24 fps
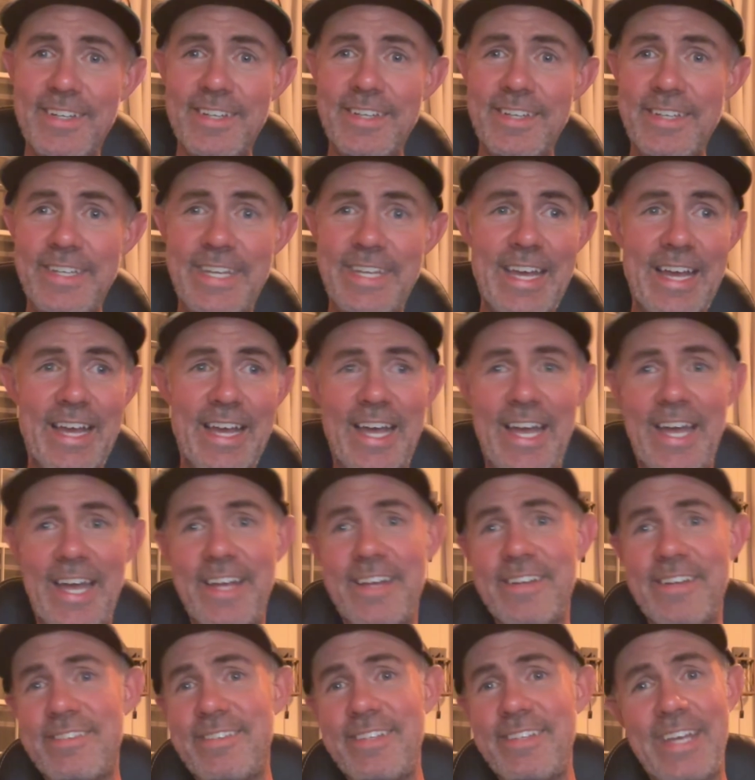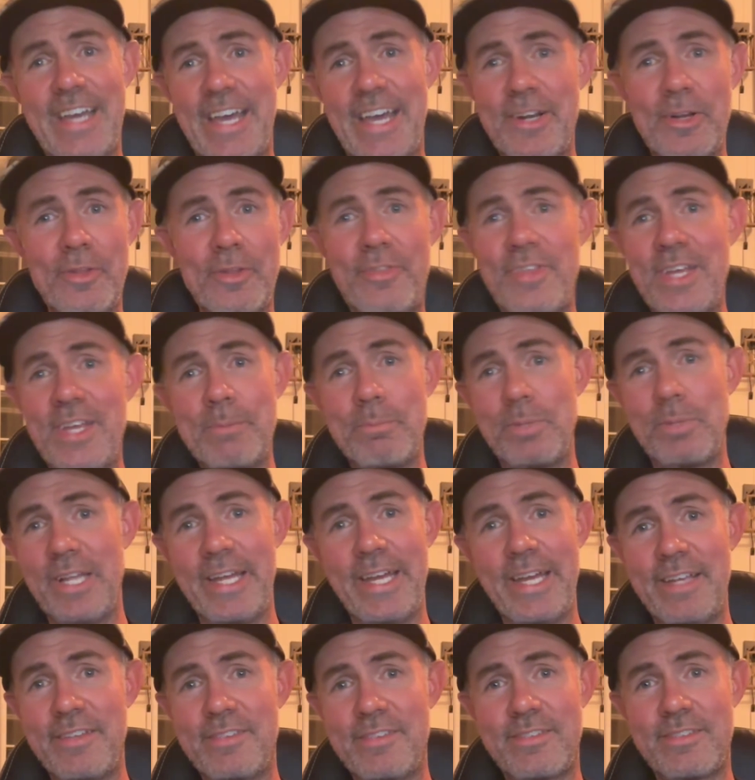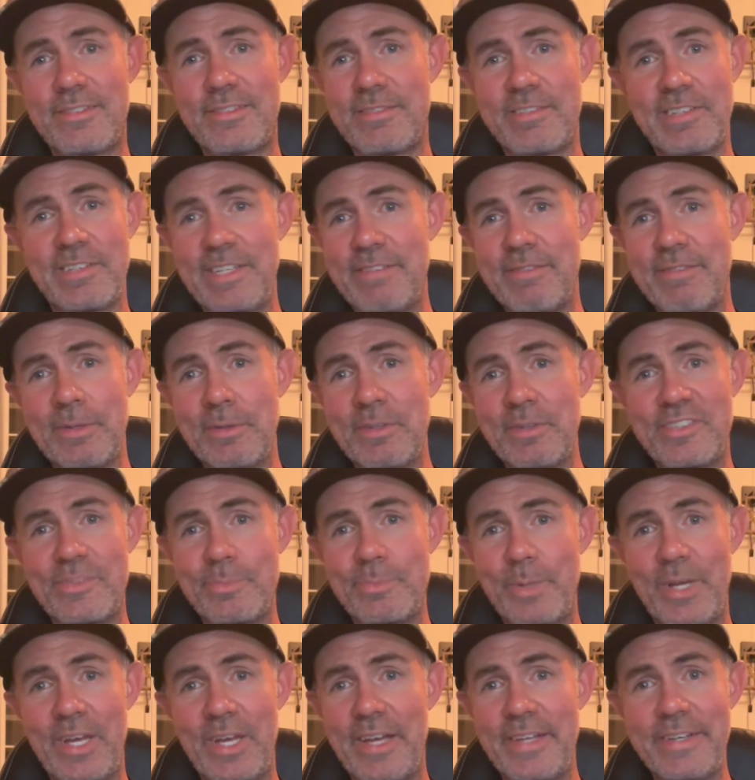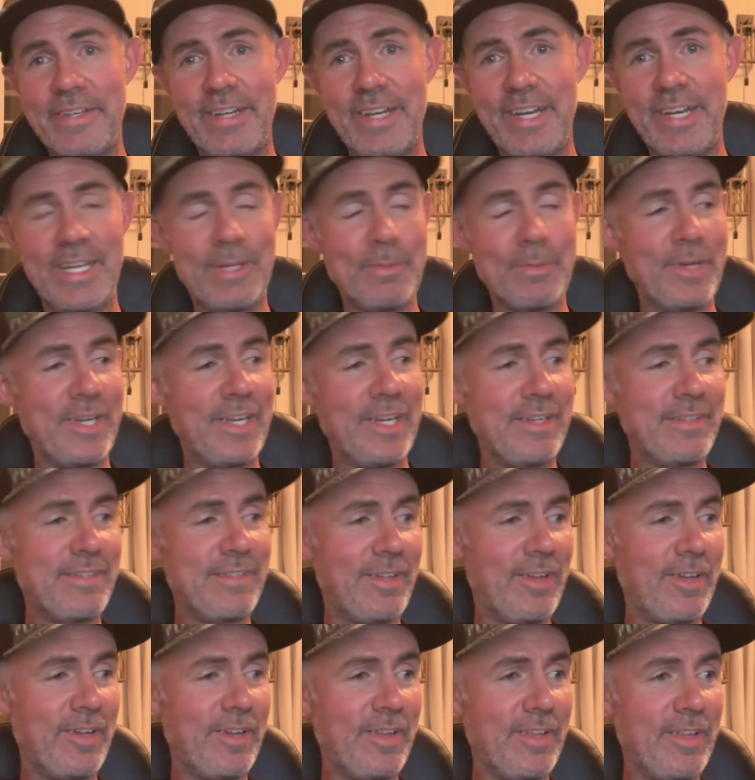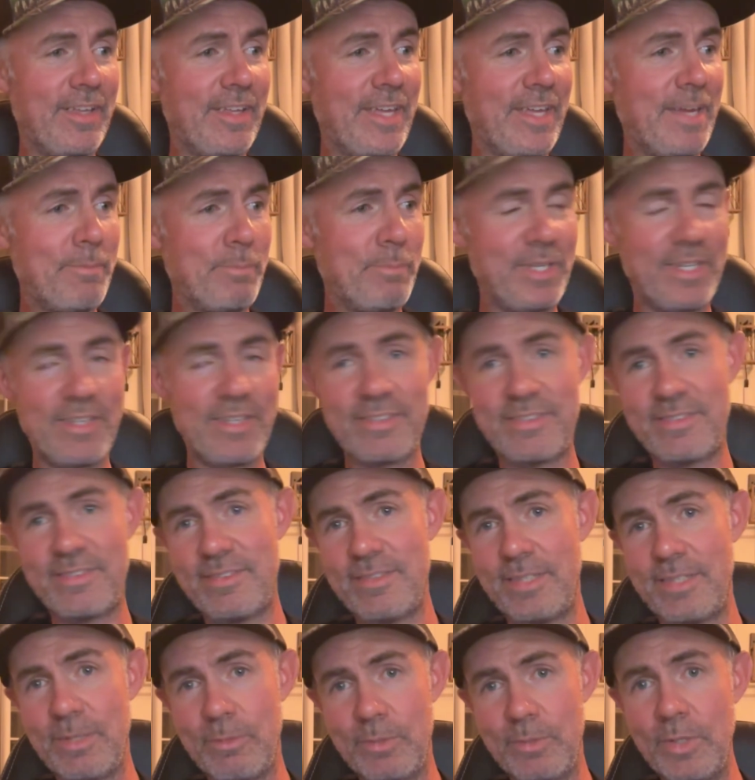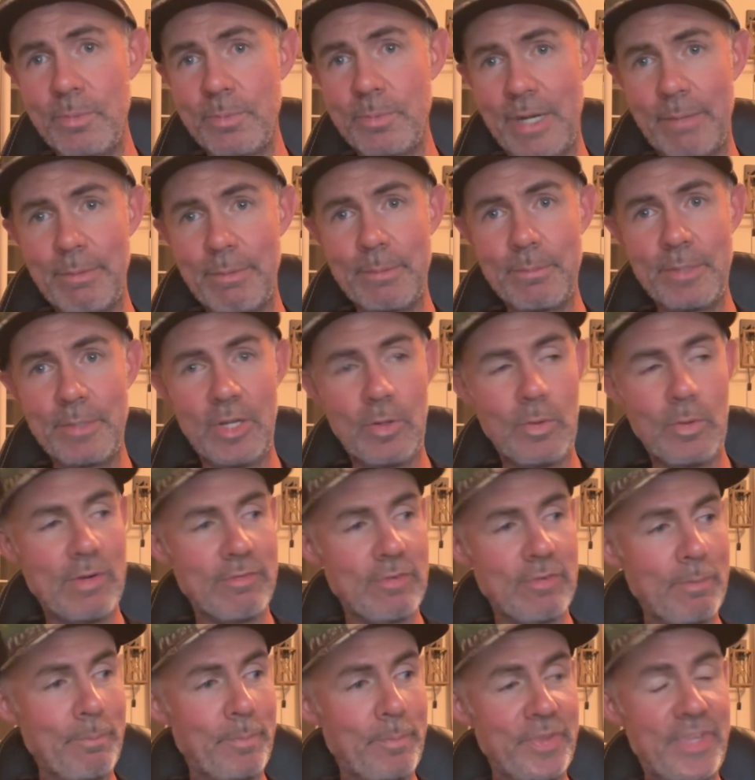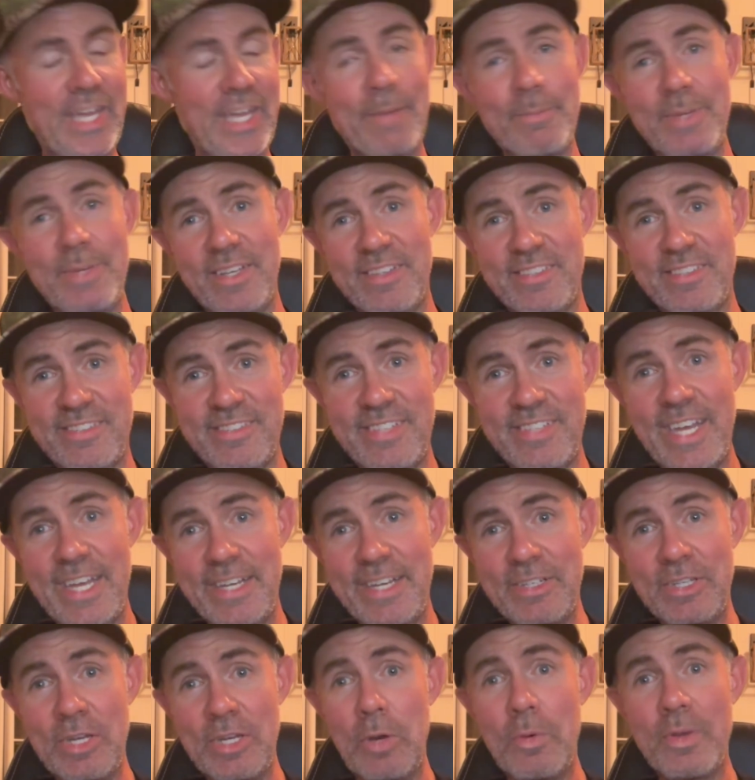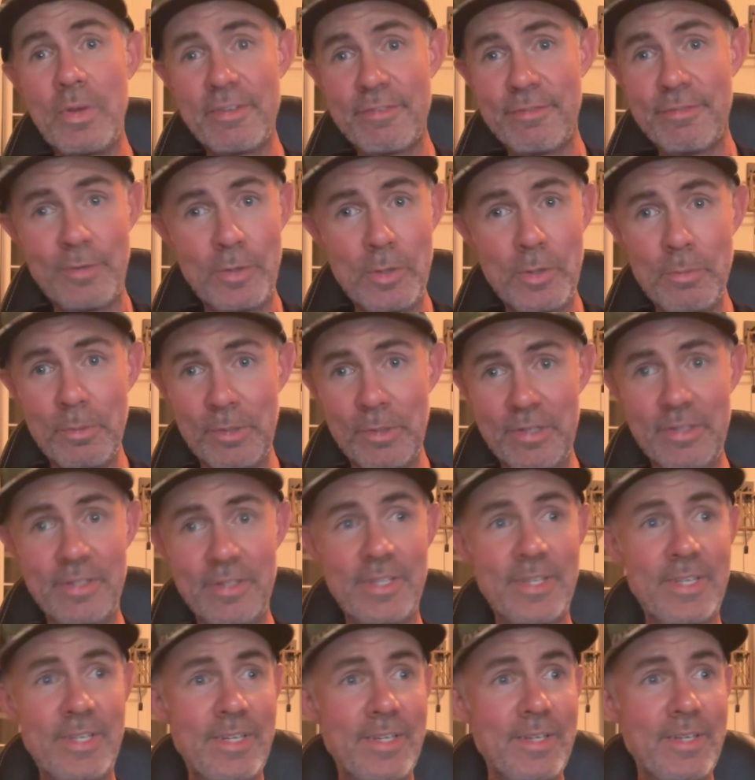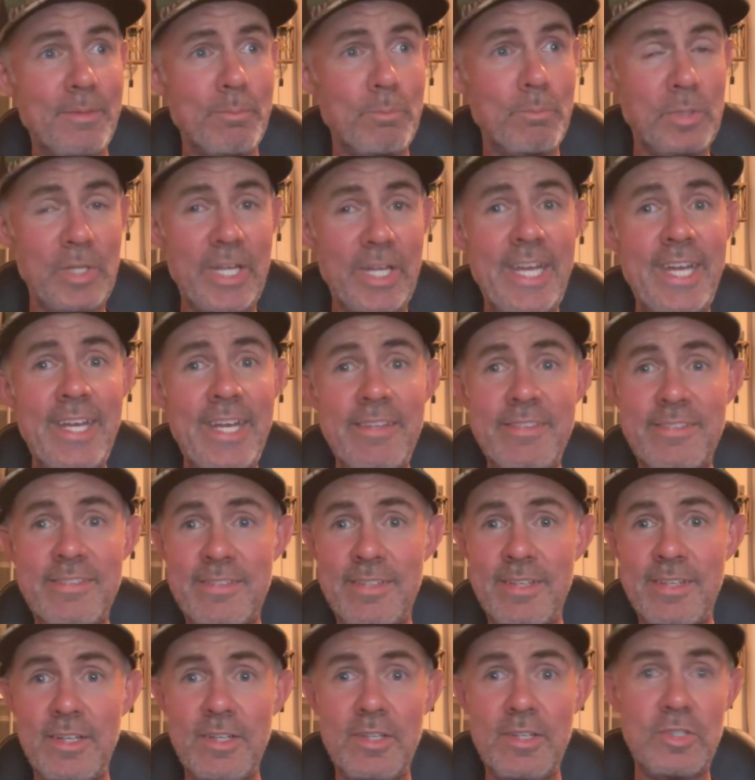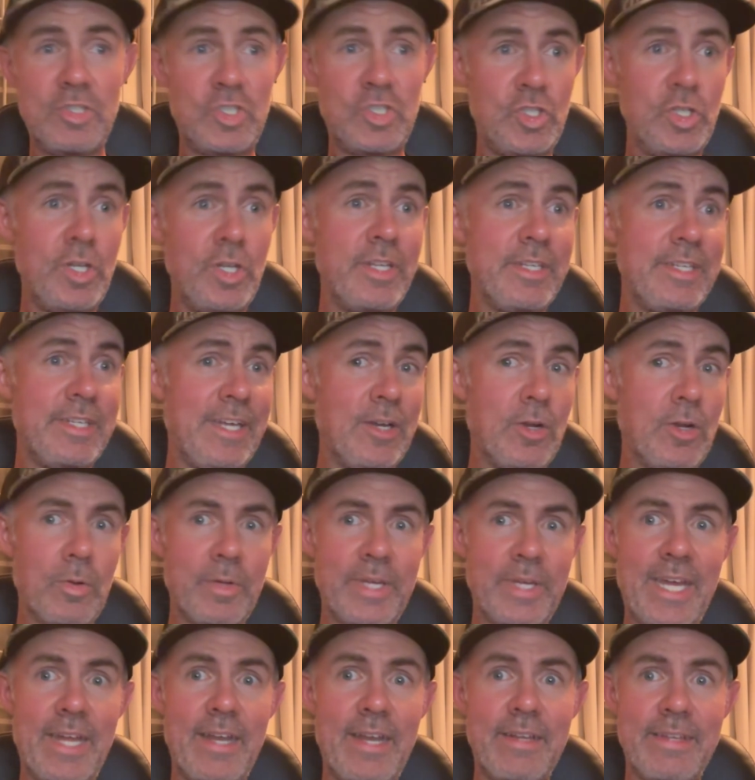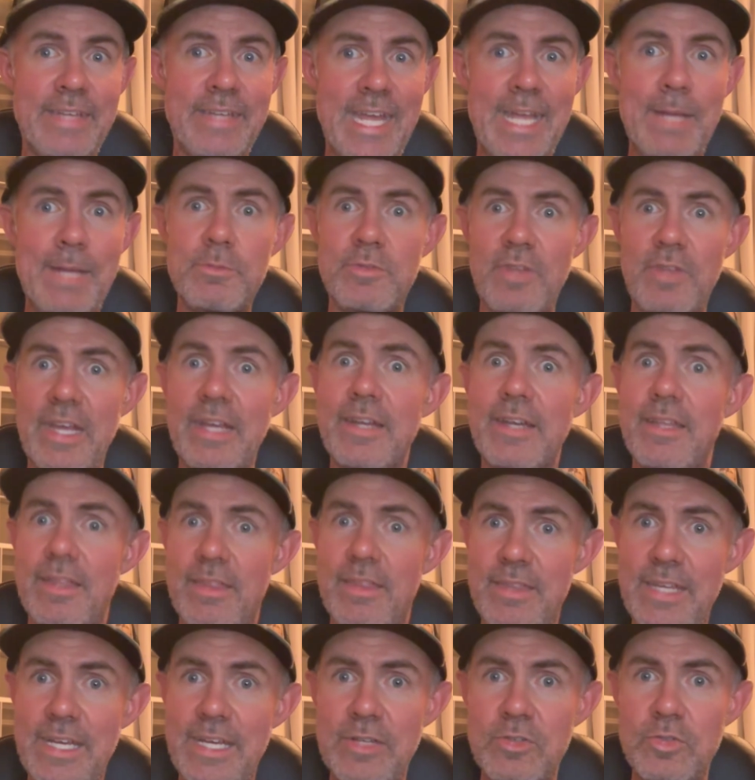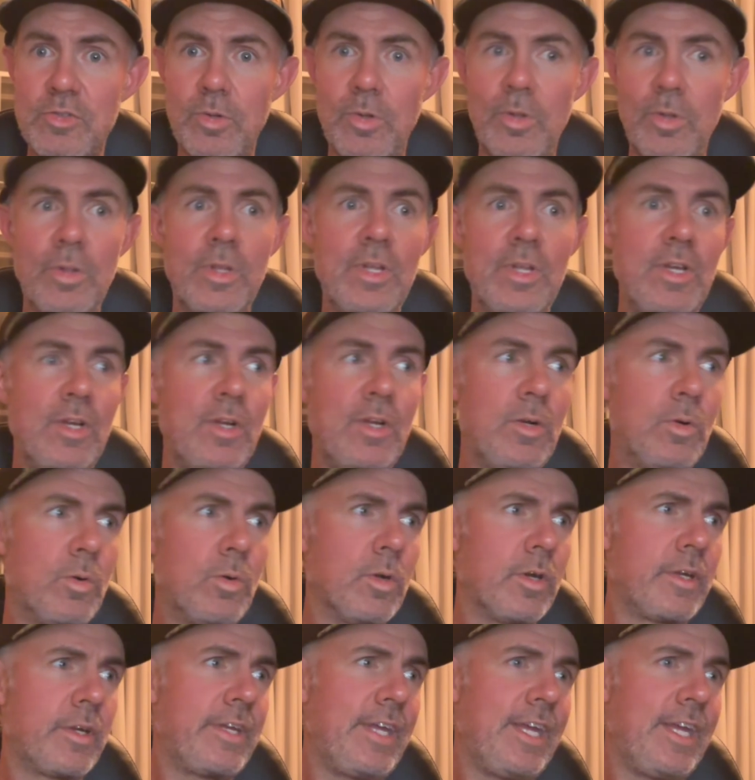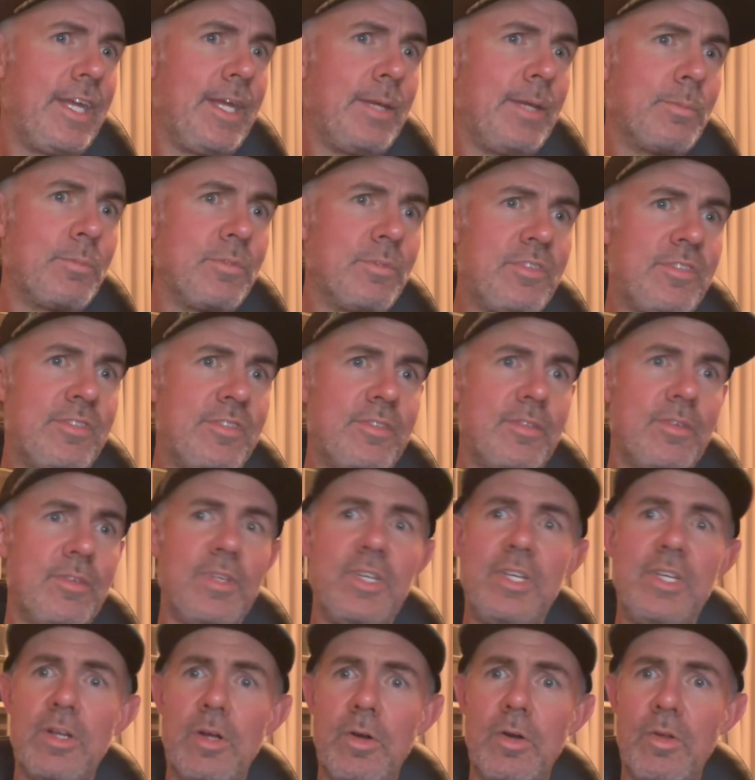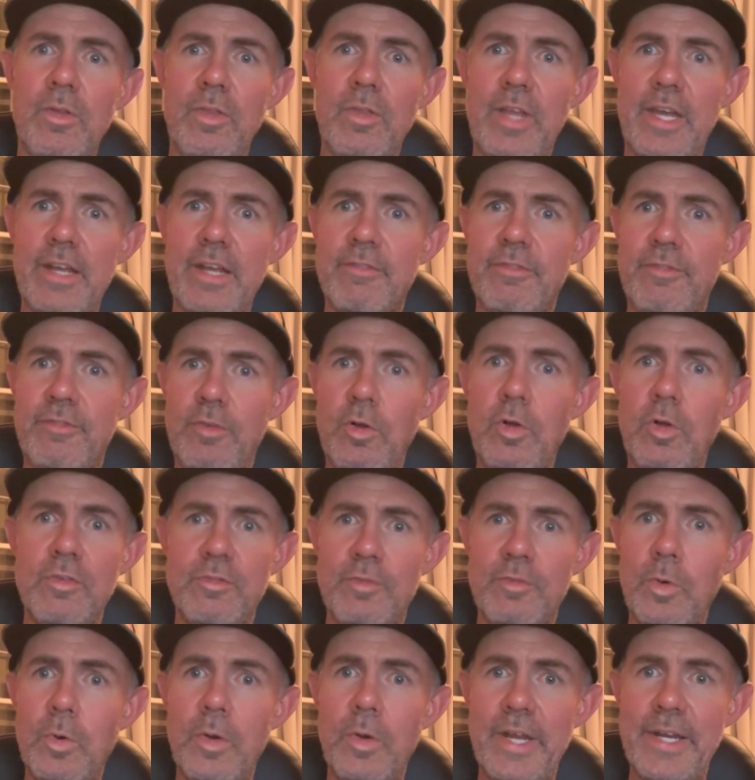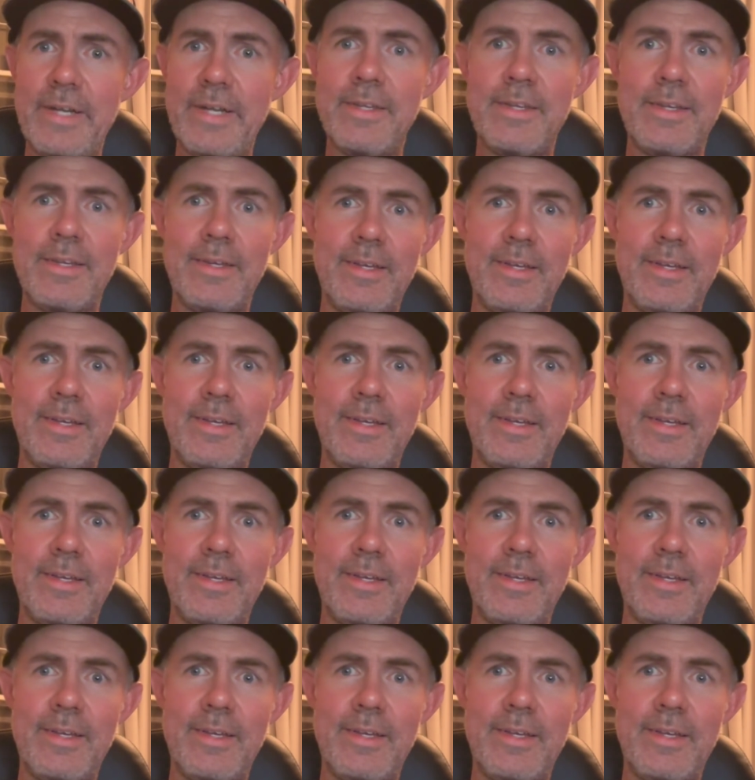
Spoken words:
Yeah, I don't think Blaze should even respond in any way to all of that because it will probably blow over. But that being said, going forward, Blaze should, get games like Cathedral or games, like Full Void.